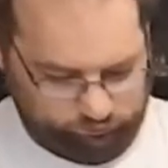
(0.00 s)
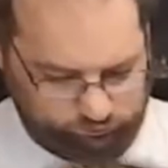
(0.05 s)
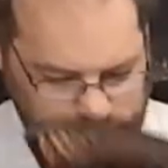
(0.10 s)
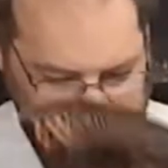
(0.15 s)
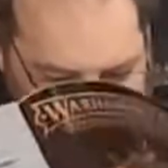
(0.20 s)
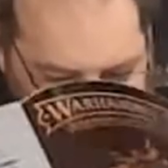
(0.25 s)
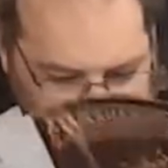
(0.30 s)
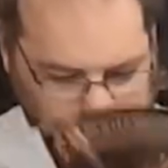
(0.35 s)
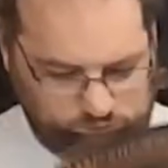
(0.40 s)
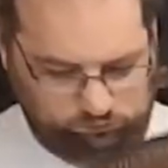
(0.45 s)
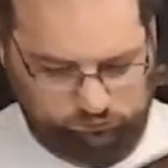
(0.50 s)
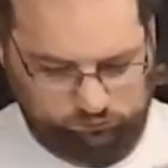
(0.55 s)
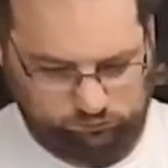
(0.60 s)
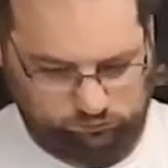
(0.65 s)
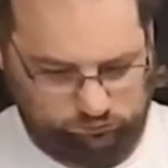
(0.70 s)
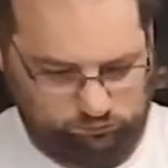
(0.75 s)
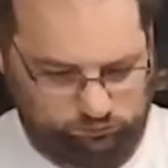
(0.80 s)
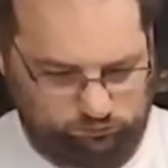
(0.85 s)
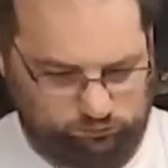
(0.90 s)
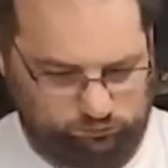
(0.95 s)

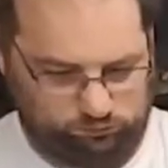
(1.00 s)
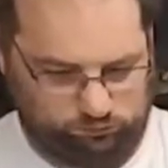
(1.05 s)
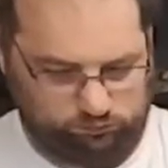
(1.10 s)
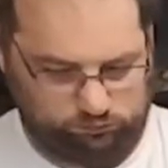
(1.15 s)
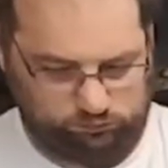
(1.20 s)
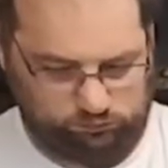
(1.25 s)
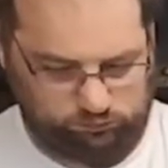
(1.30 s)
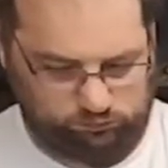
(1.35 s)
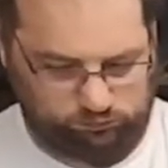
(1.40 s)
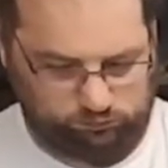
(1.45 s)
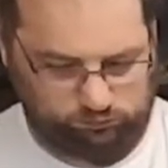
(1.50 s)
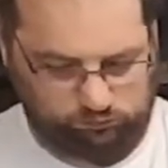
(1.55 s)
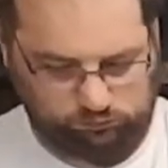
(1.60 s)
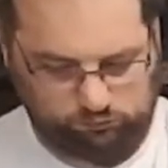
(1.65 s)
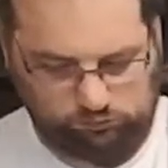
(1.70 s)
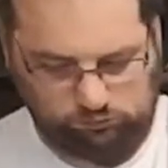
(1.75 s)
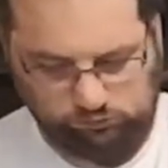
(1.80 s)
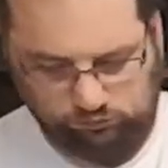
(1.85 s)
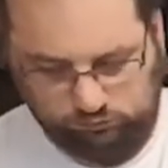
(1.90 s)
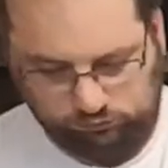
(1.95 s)

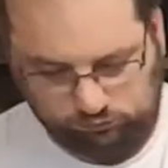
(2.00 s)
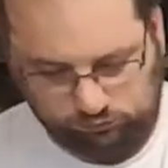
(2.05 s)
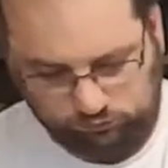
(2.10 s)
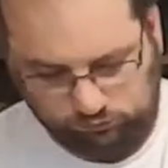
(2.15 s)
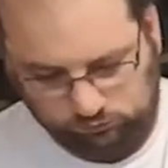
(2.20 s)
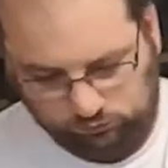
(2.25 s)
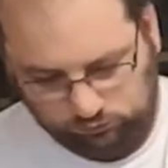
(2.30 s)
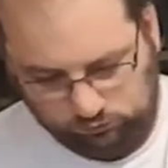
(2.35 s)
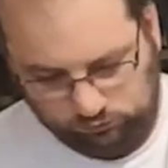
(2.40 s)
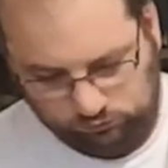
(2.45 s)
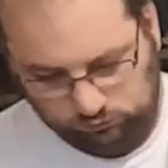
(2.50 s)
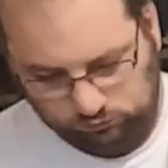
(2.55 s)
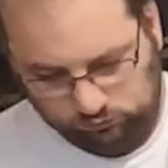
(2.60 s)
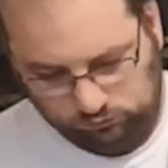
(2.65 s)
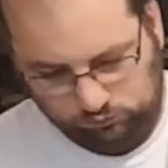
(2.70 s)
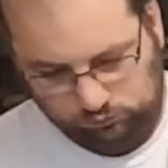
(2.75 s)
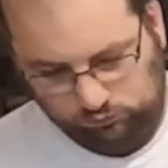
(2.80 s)
(silent)